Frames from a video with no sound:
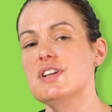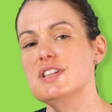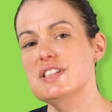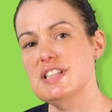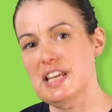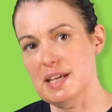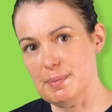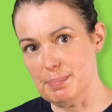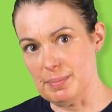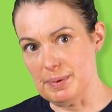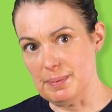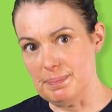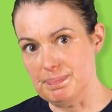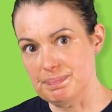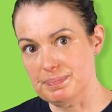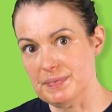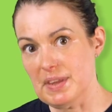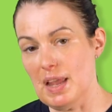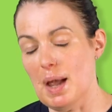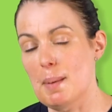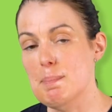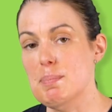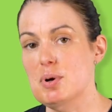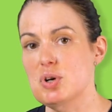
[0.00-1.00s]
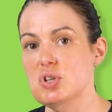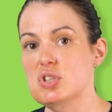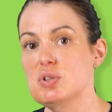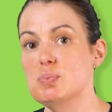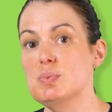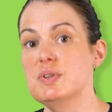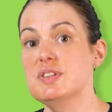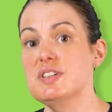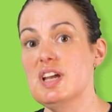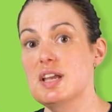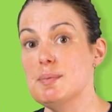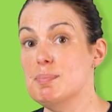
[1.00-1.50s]
example, a person
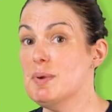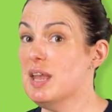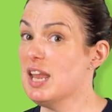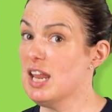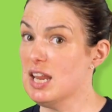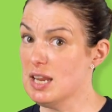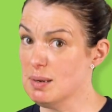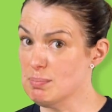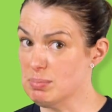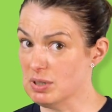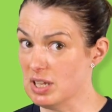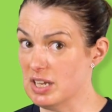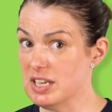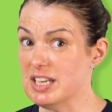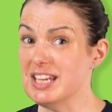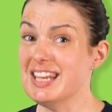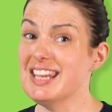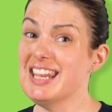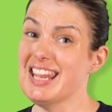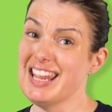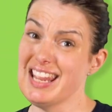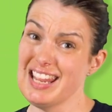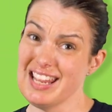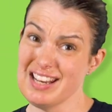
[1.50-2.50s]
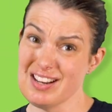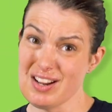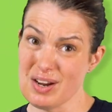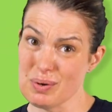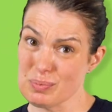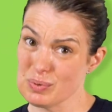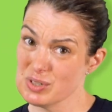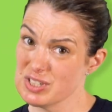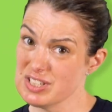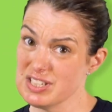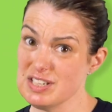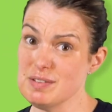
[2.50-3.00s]
with type A blood
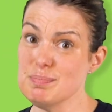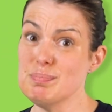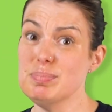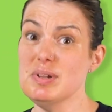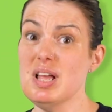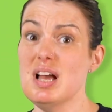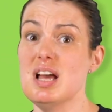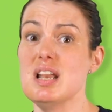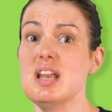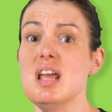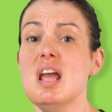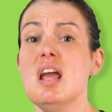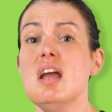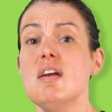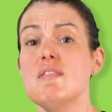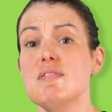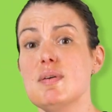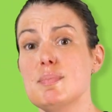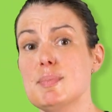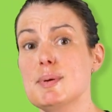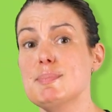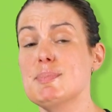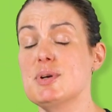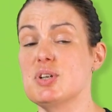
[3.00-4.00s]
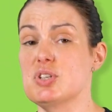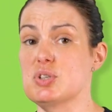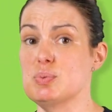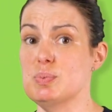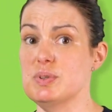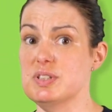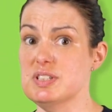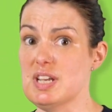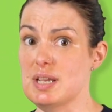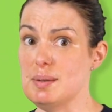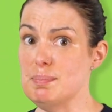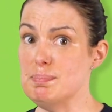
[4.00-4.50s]
cannot receive blood from a person
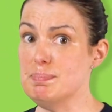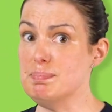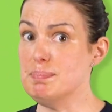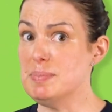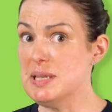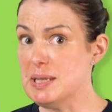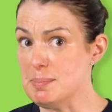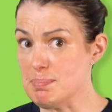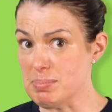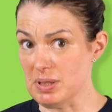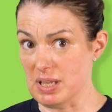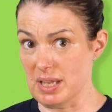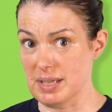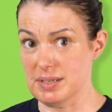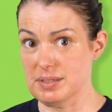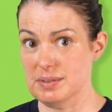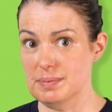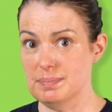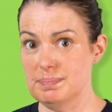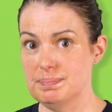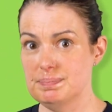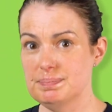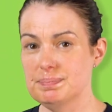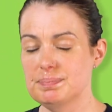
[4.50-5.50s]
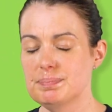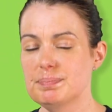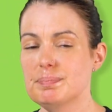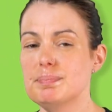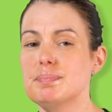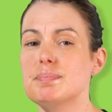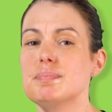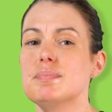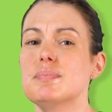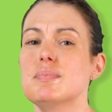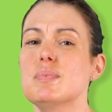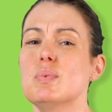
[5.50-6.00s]
with type B blood.
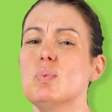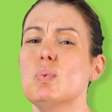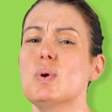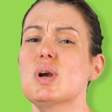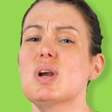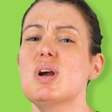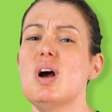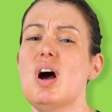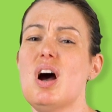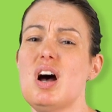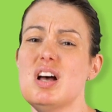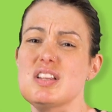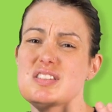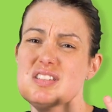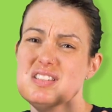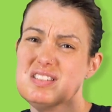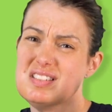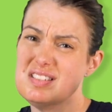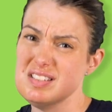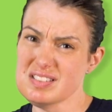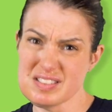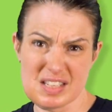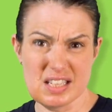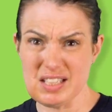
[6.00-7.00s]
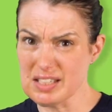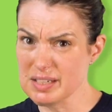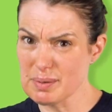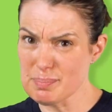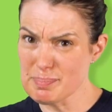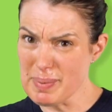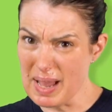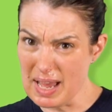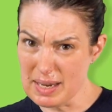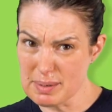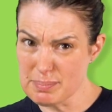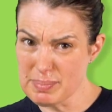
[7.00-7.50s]
What causes this
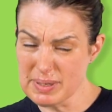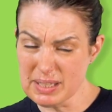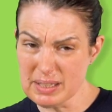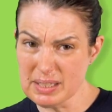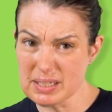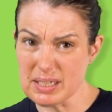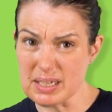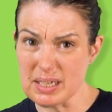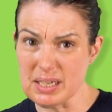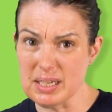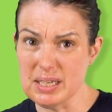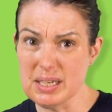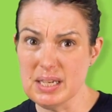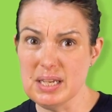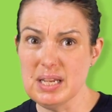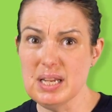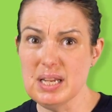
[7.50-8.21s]
incompatibility?